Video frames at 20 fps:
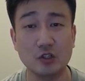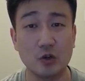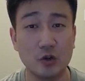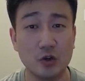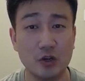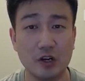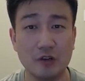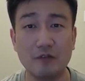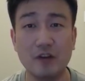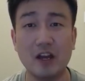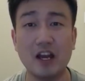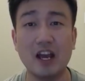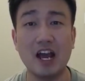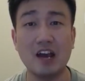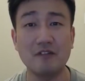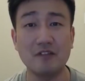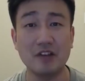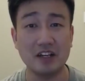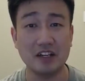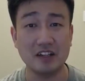or if I
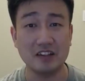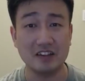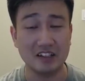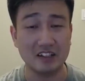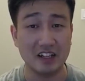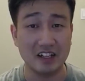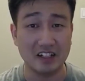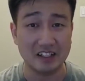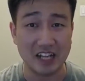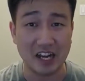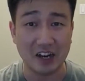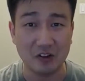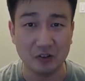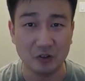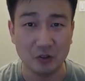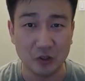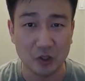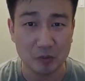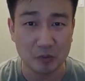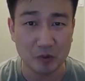have anything like
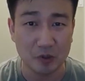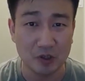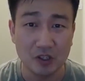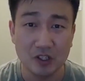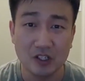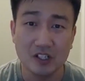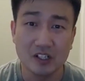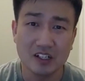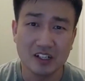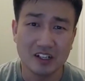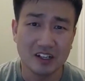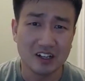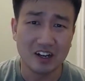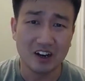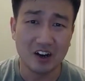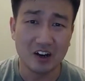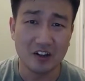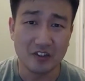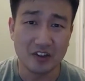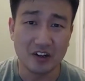downloadable
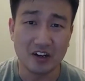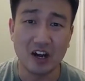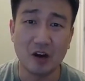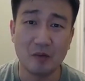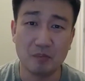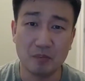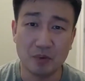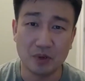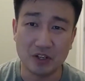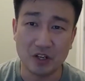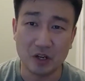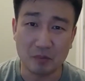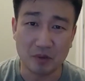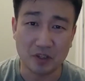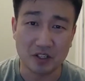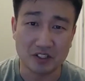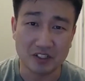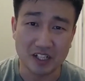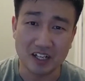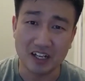on there, I'll put it up on
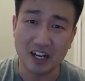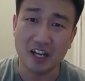the site.